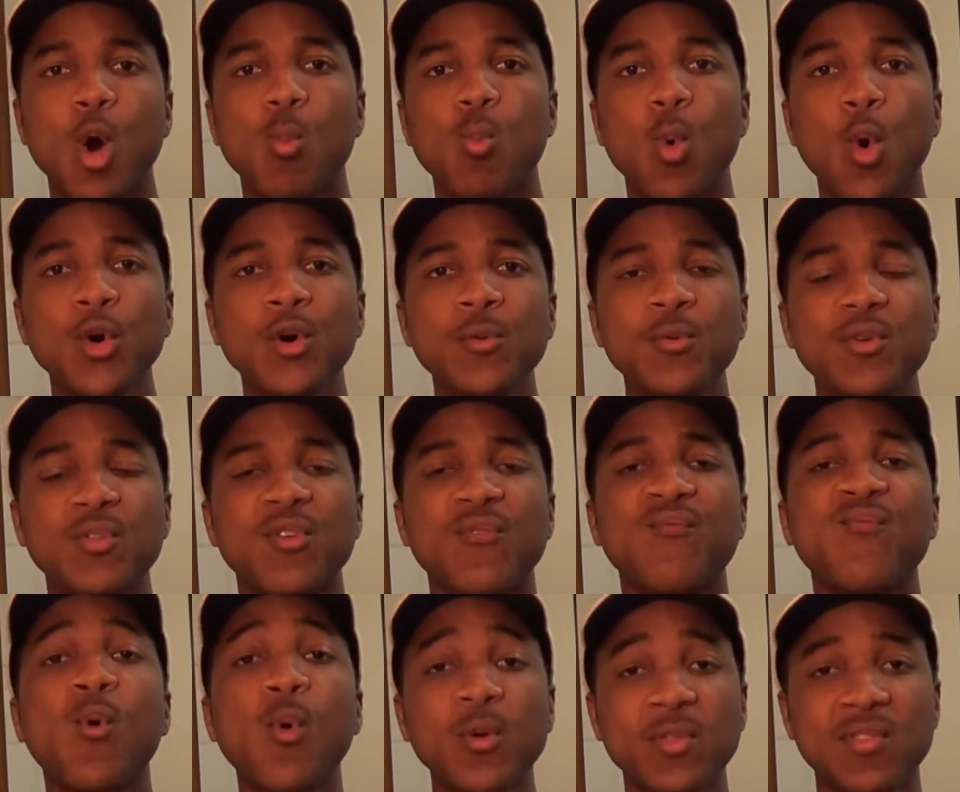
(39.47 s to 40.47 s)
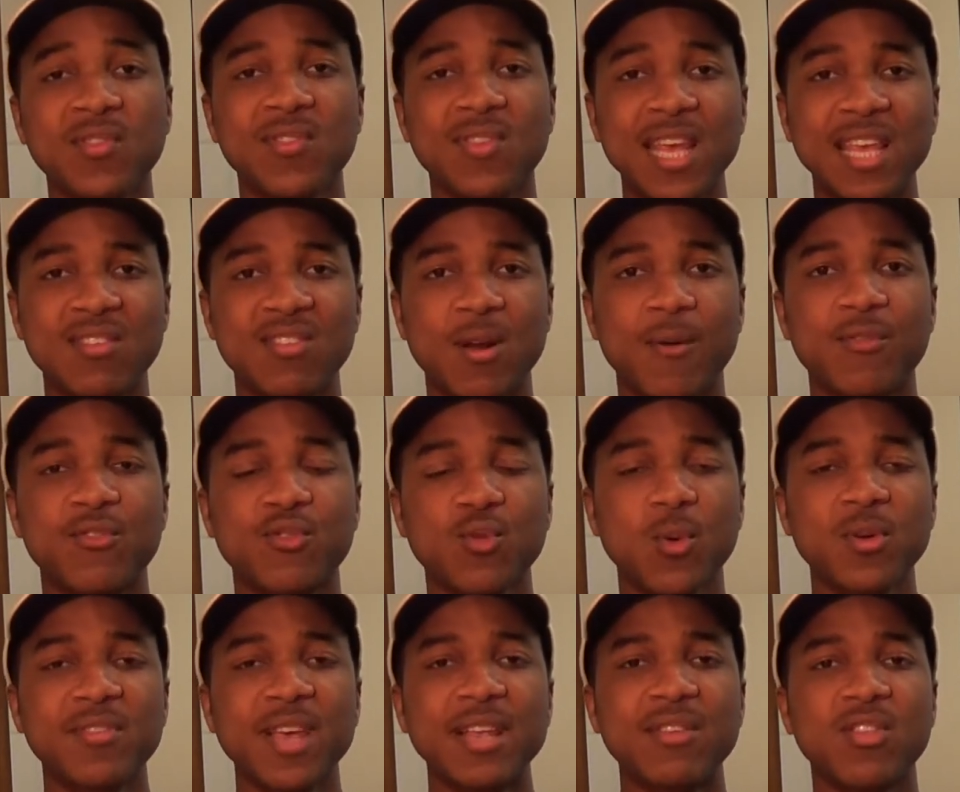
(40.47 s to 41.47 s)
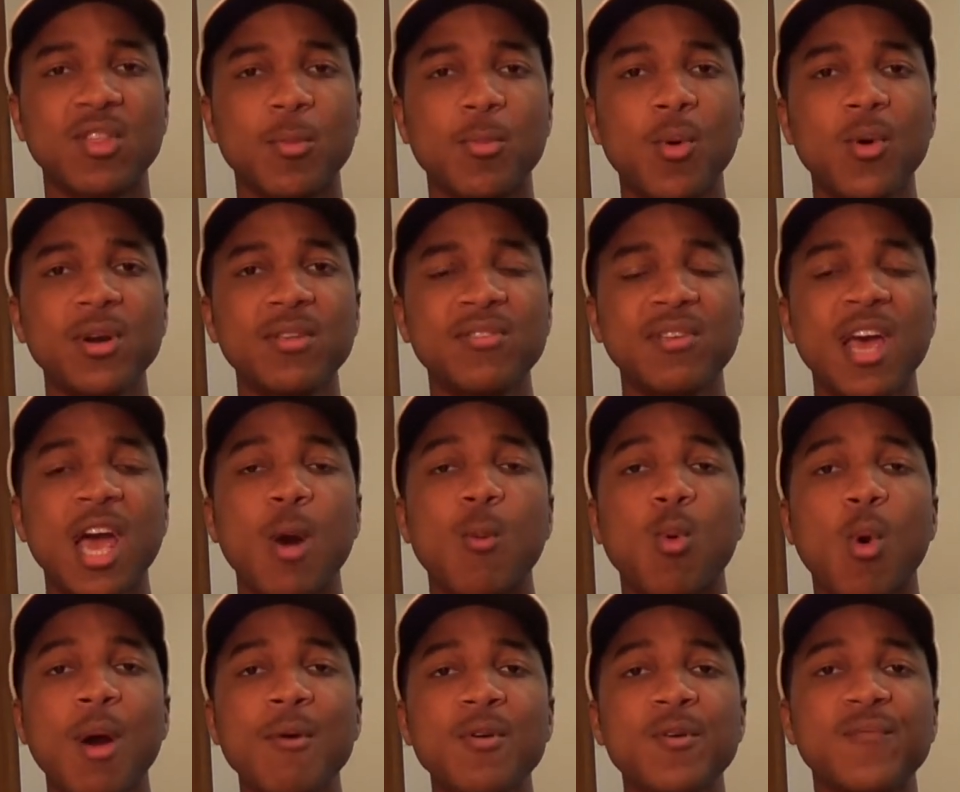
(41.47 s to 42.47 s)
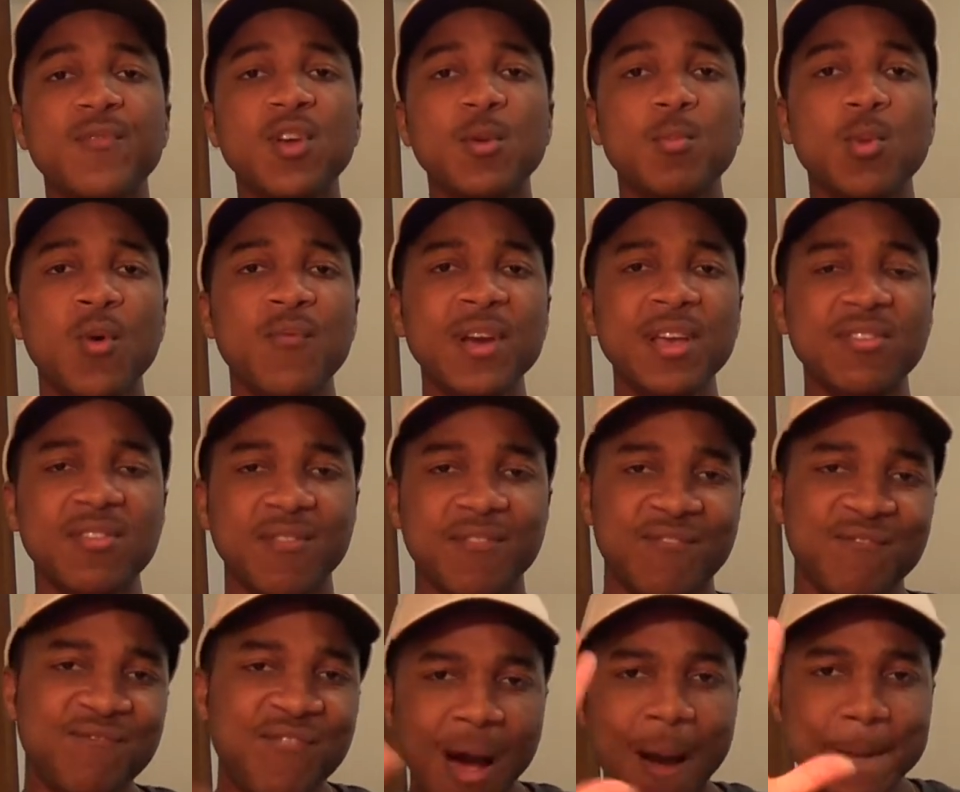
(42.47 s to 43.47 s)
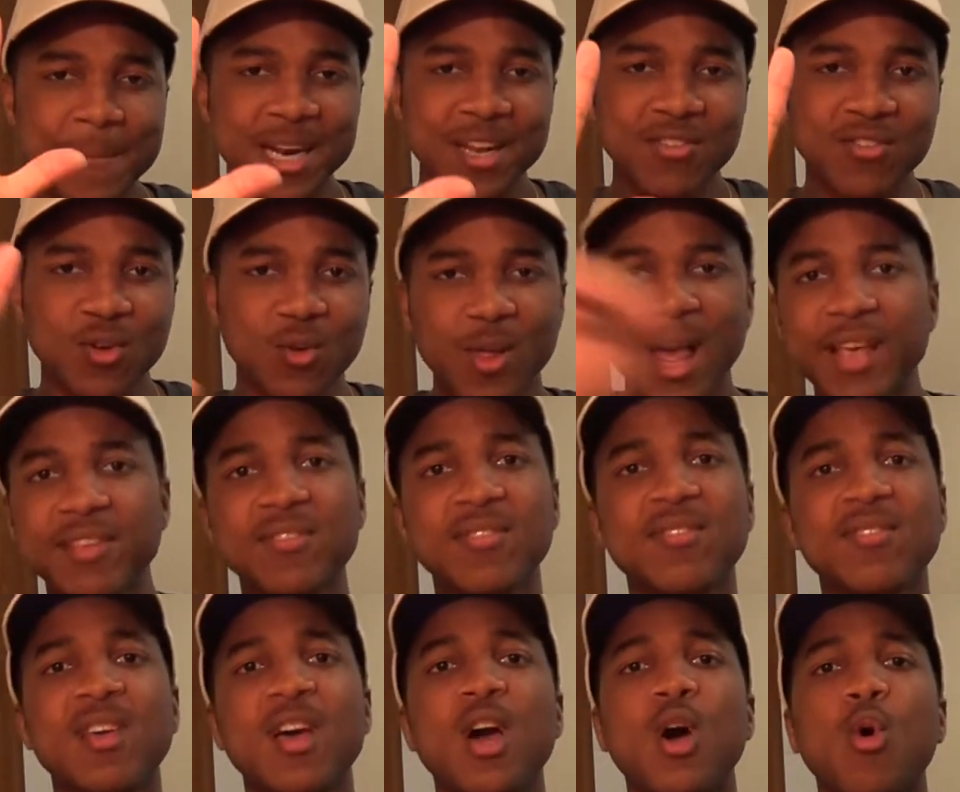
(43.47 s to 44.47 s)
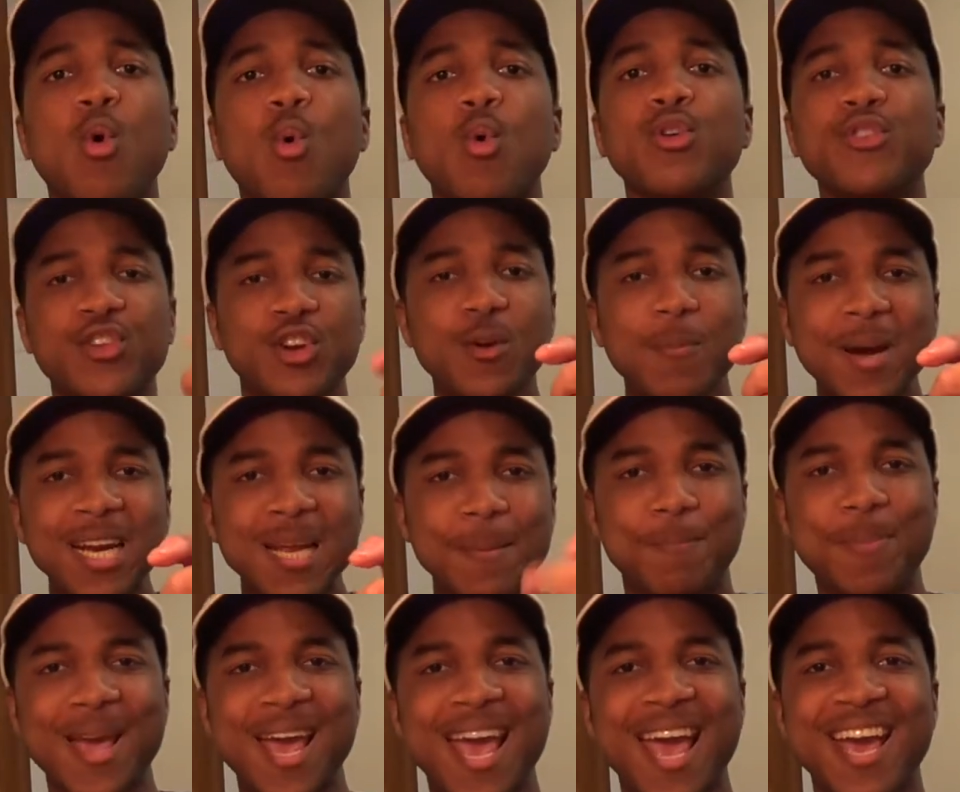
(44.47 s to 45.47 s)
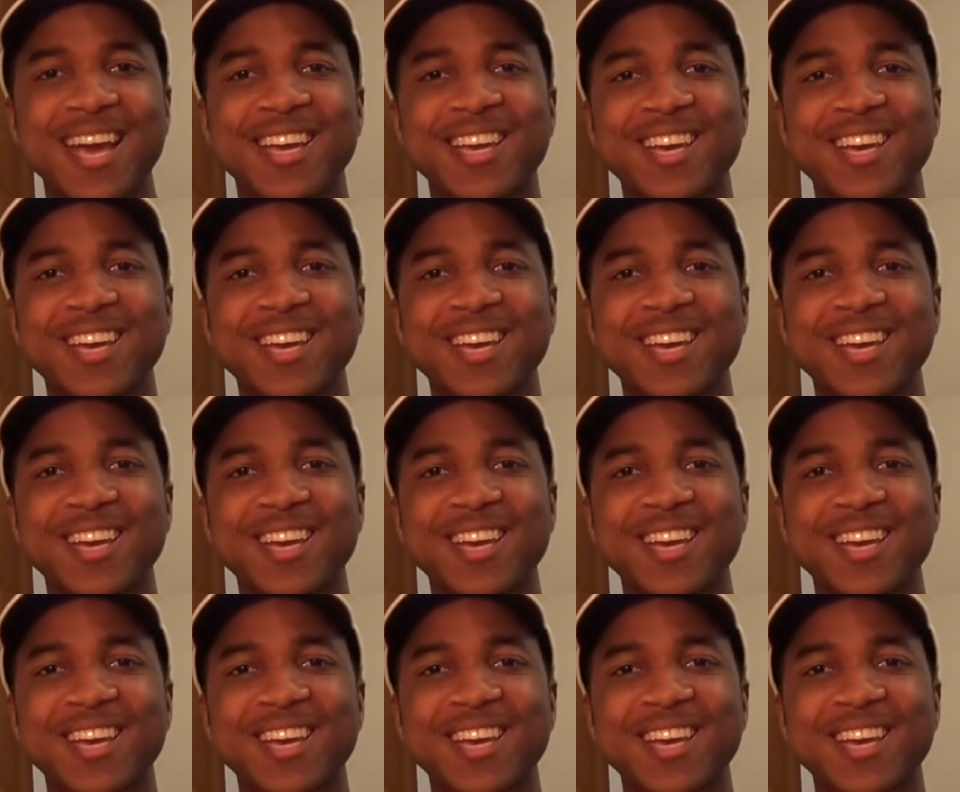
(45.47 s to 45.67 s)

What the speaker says: Welcome to the 4th season of Short and to the Point, where I review movies in 5 minutes or less, or your money back.